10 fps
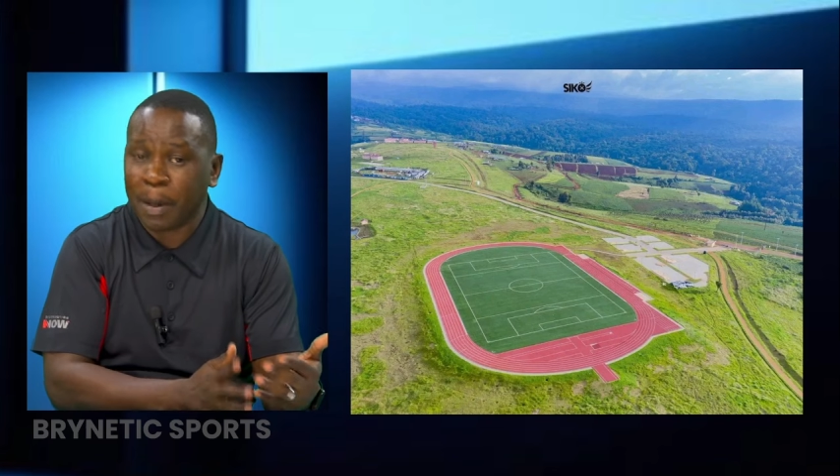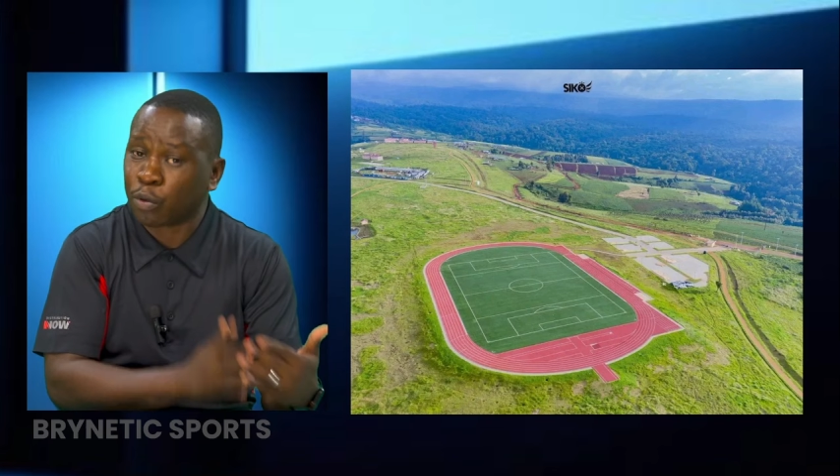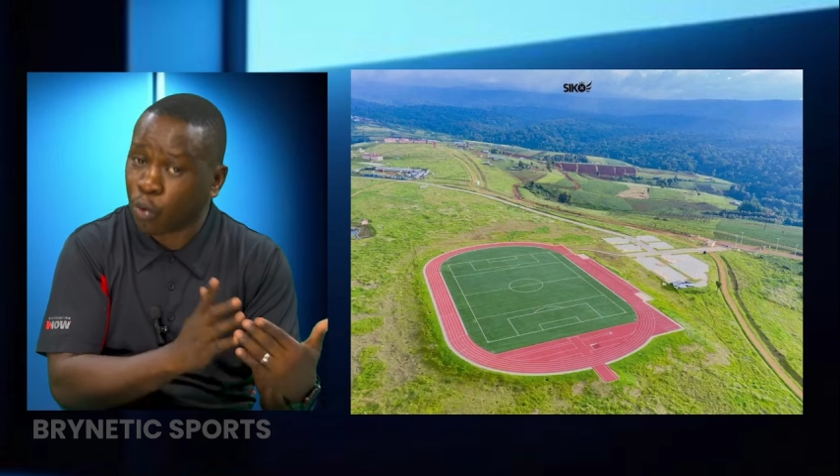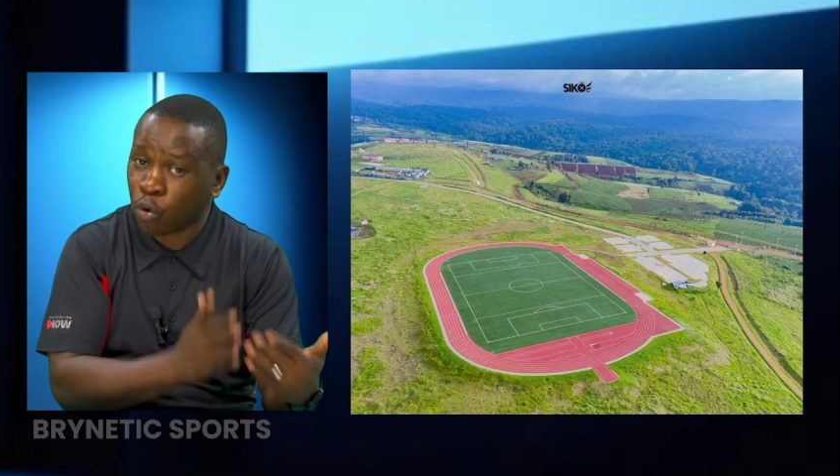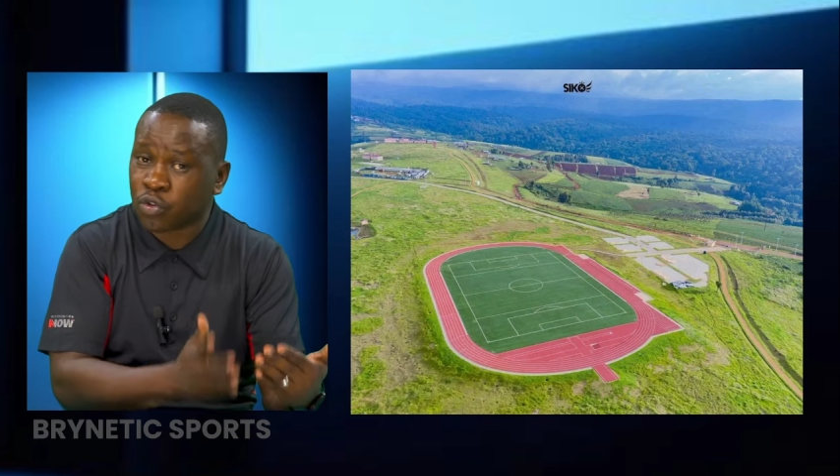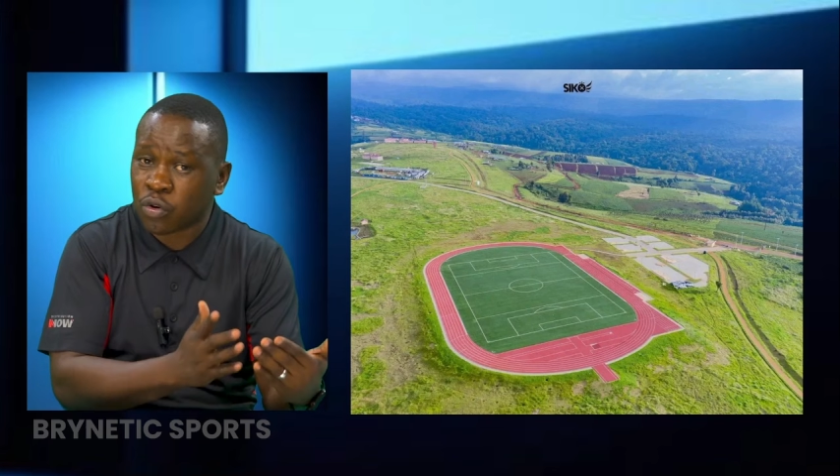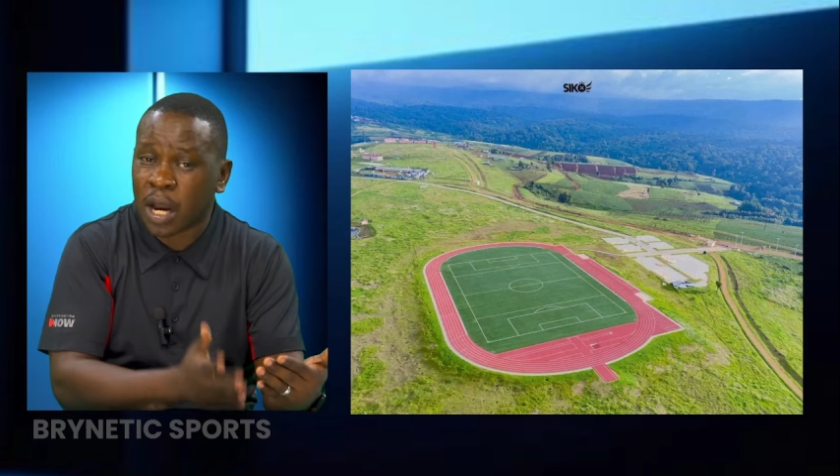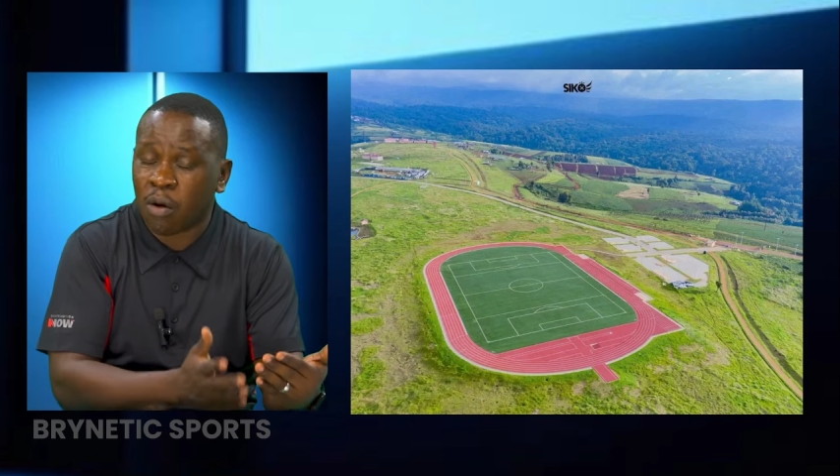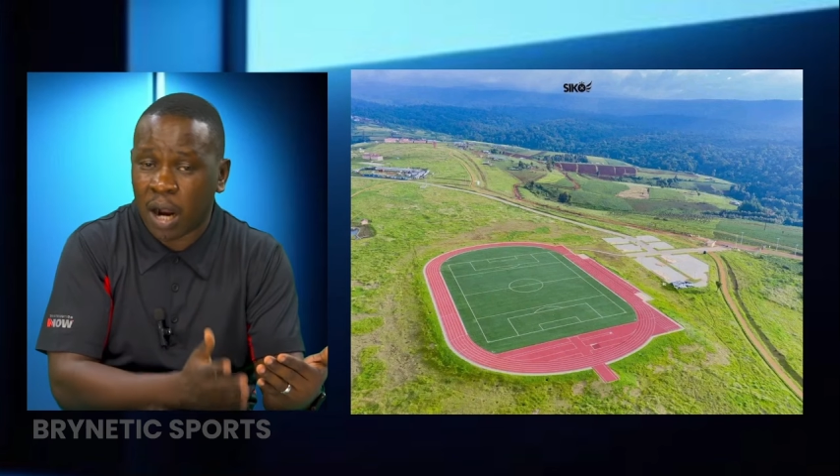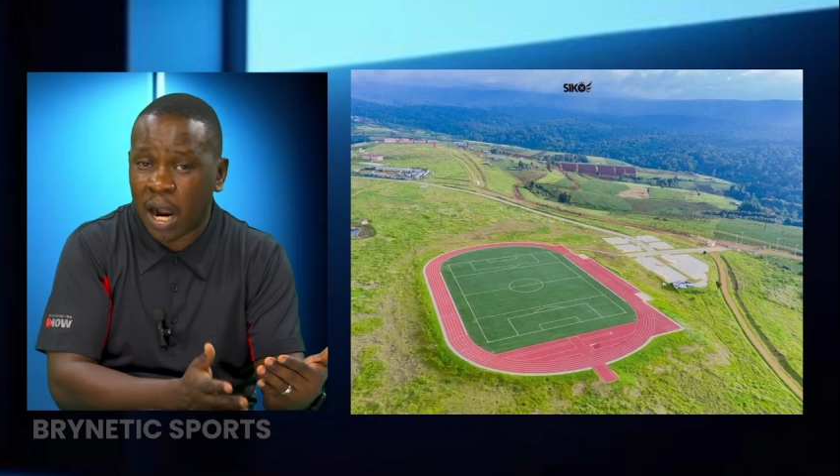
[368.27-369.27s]
But we also
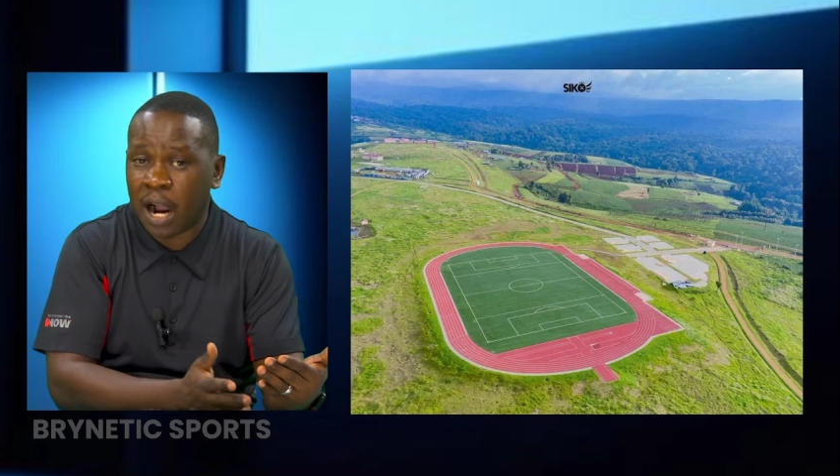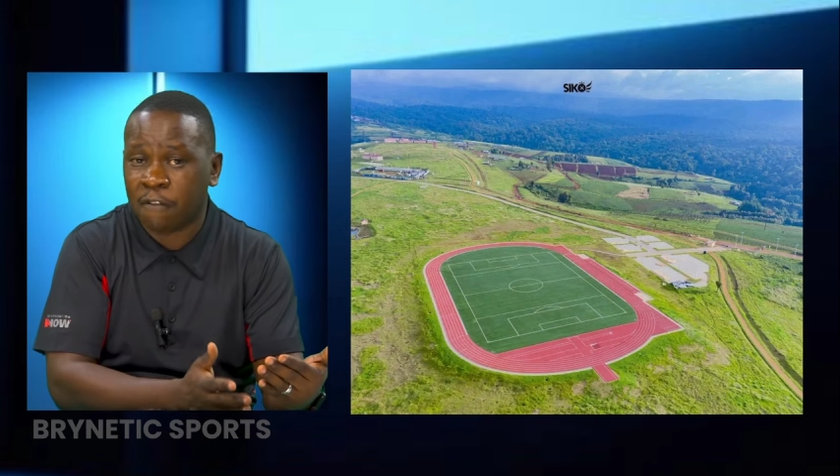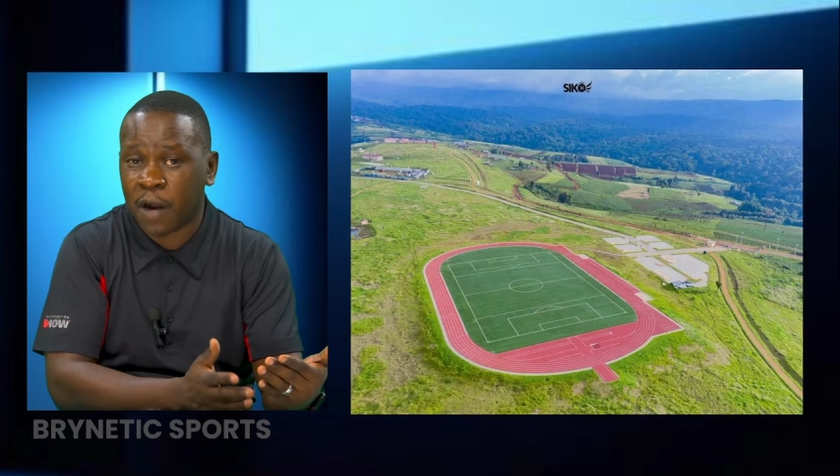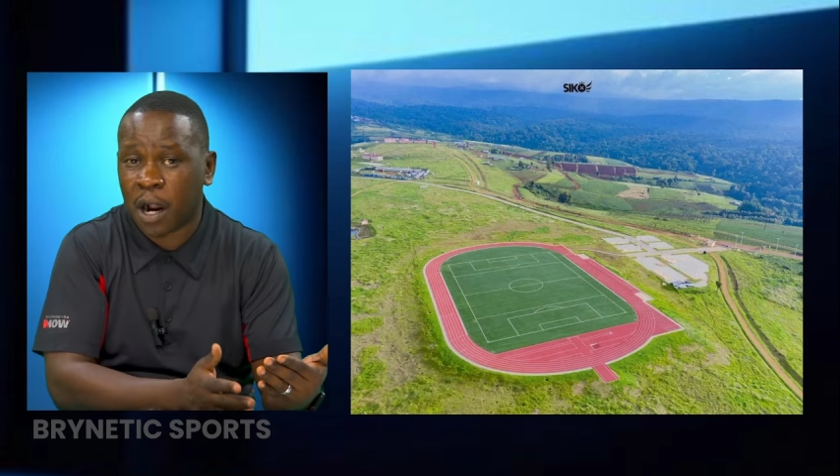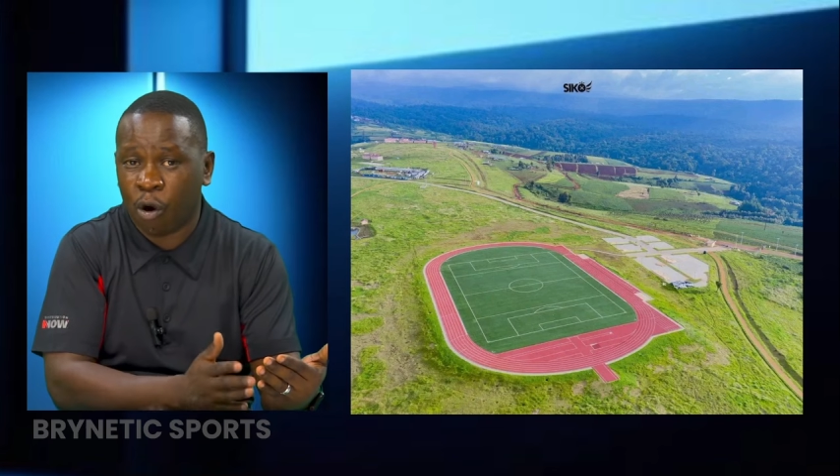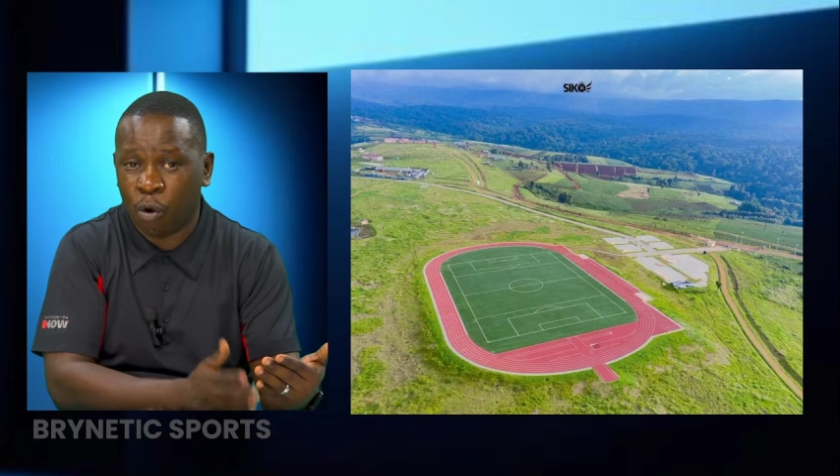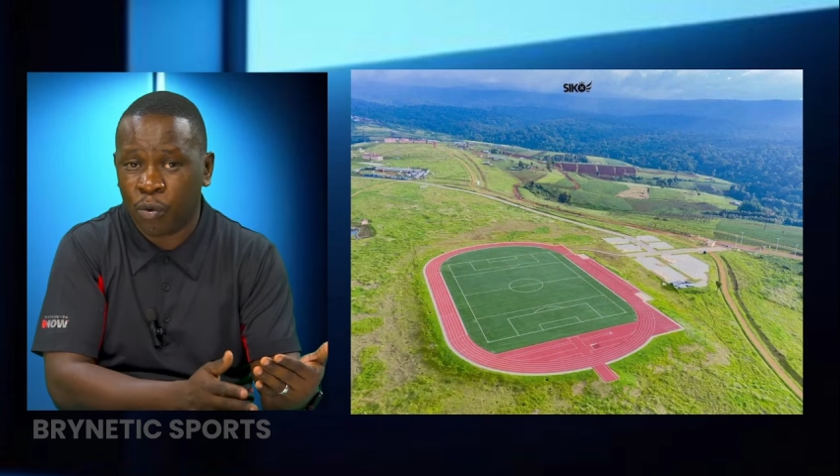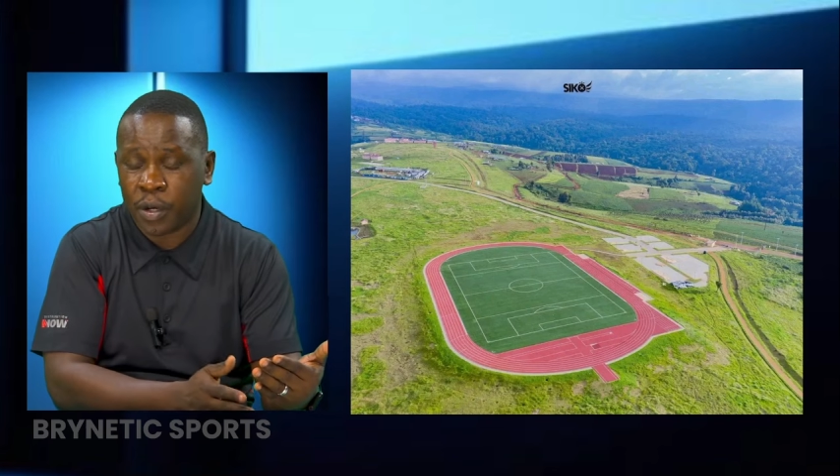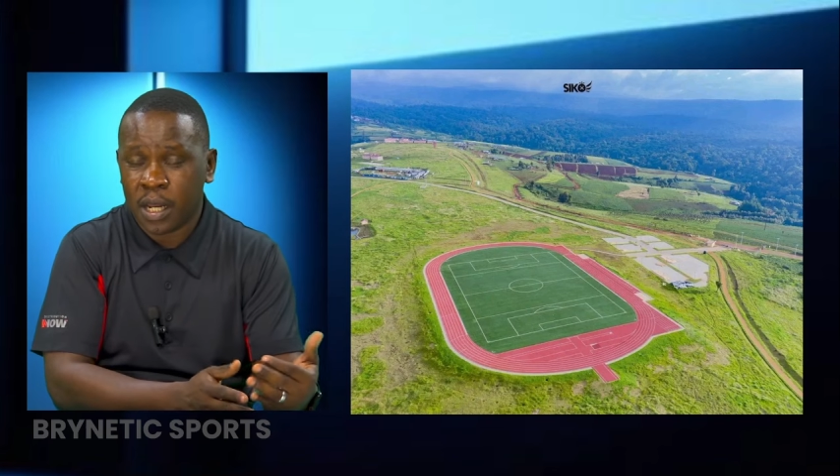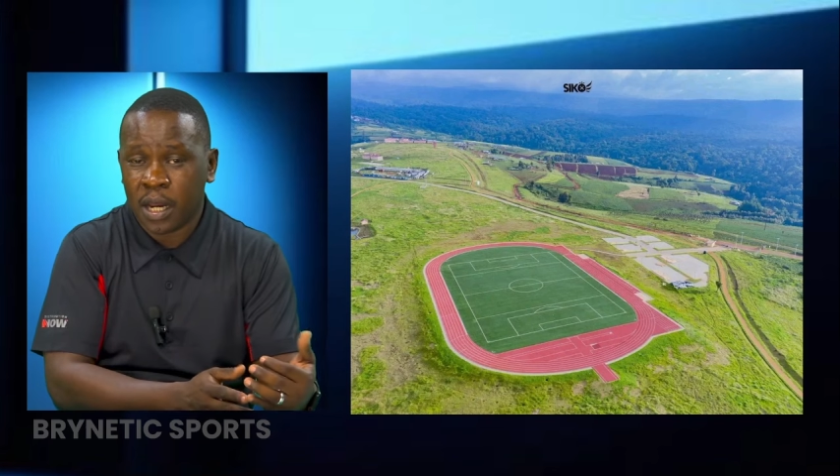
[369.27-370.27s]
now have our own